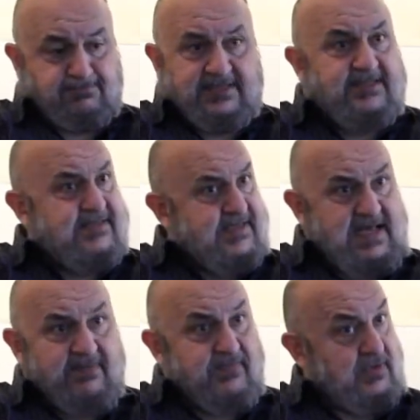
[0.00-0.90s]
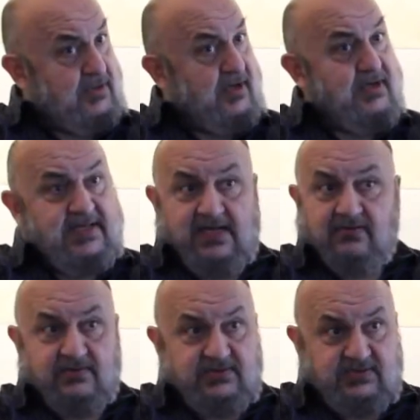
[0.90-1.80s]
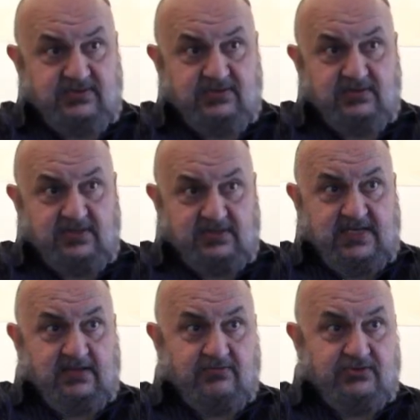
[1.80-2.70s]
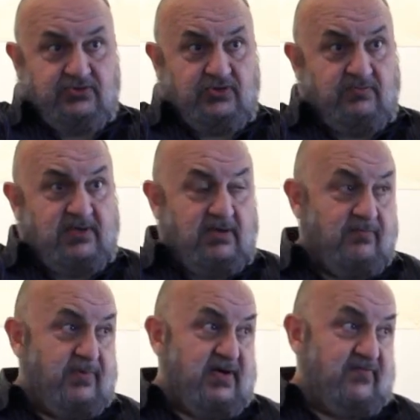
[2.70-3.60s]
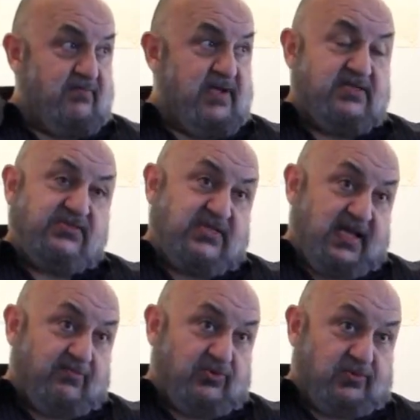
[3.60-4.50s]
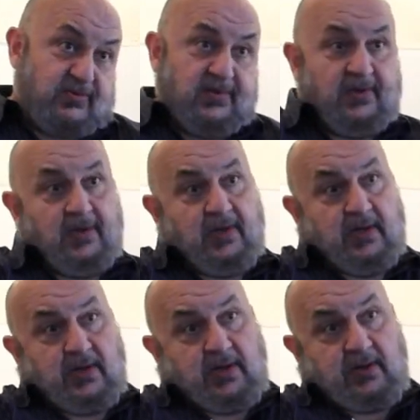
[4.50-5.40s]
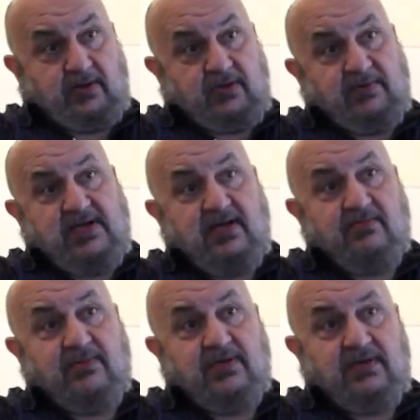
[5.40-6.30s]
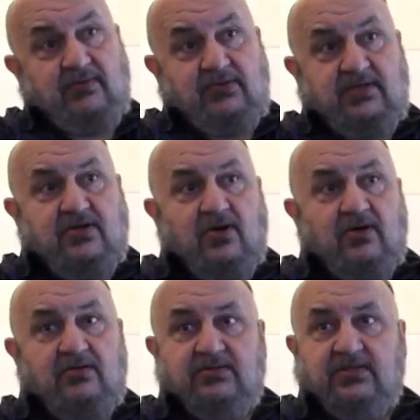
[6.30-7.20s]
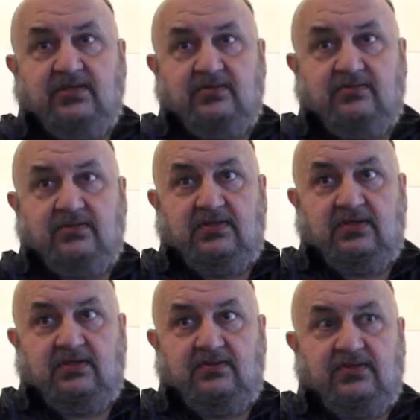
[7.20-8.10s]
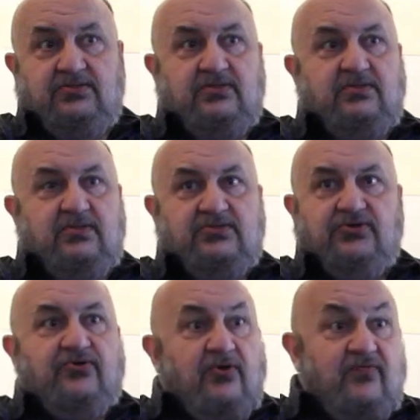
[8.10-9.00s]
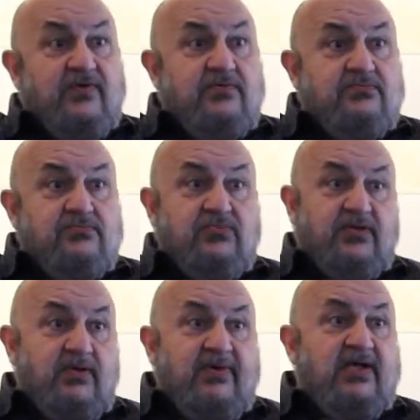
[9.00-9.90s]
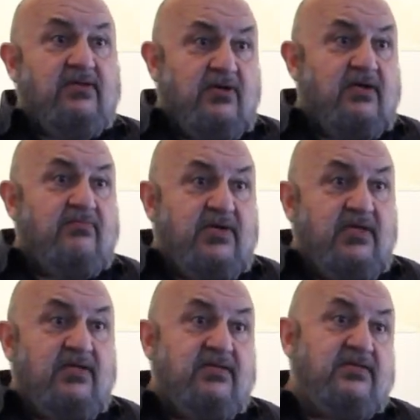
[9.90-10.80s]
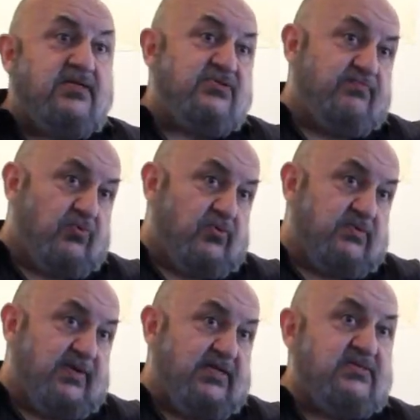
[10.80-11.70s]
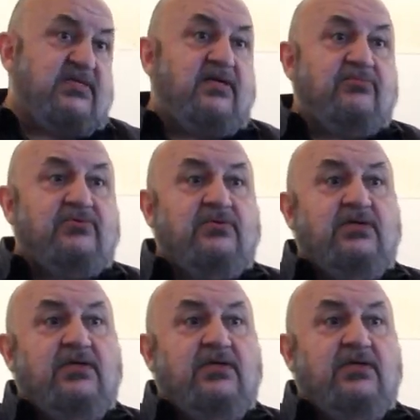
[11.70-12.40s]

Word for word: That doesn't happen in a lot of galleries. A lot of galleries, you either become part of a main stable or you become uh, what they call, you know, uh, their, their turnover, where they make a lot of money and then they support a main stable.